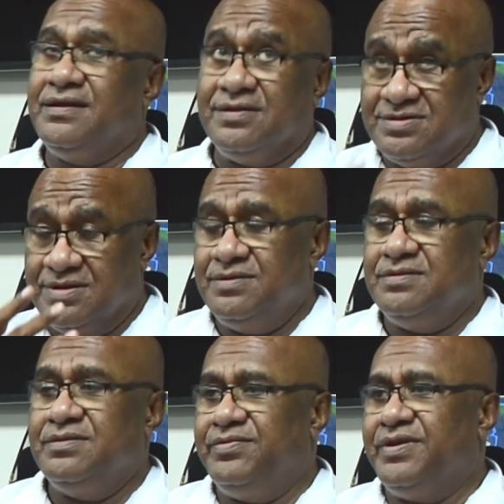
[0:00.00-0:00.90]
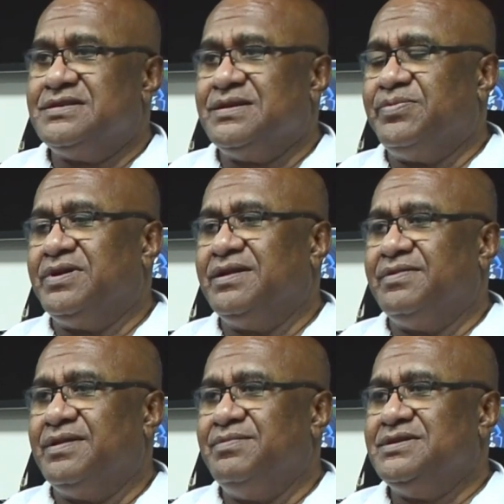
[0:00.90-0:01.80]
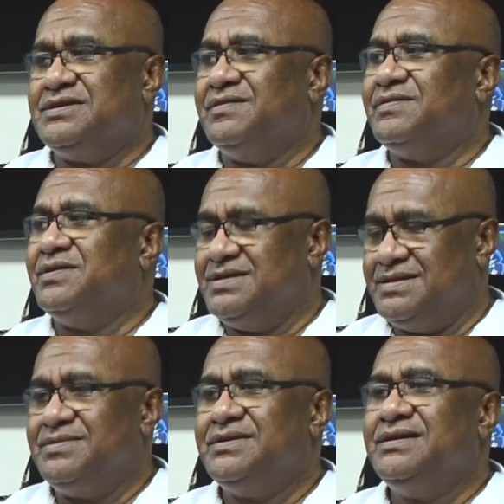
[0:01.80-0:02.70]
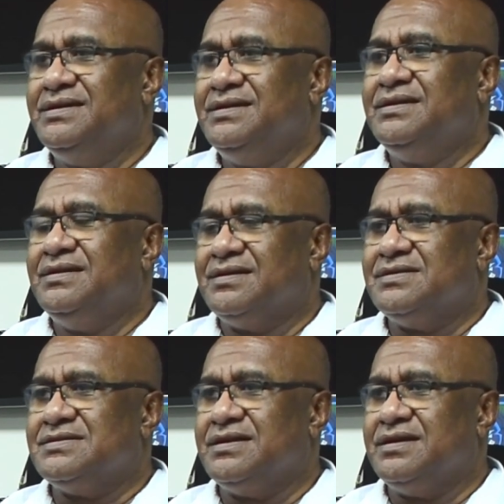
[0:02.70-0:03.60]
And also very supportive of the Ministry of Tourism, because